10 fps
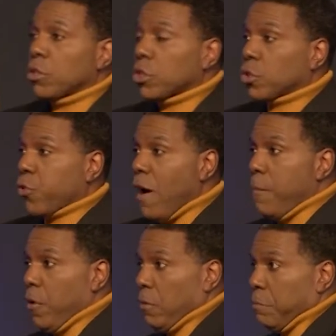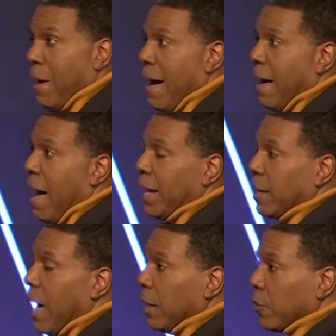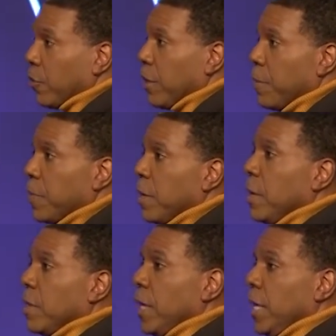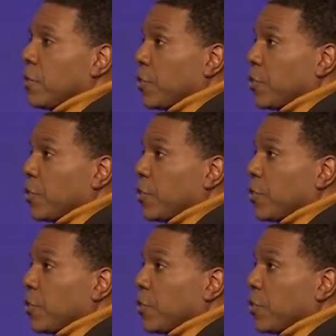was troubled by idolatry. Then he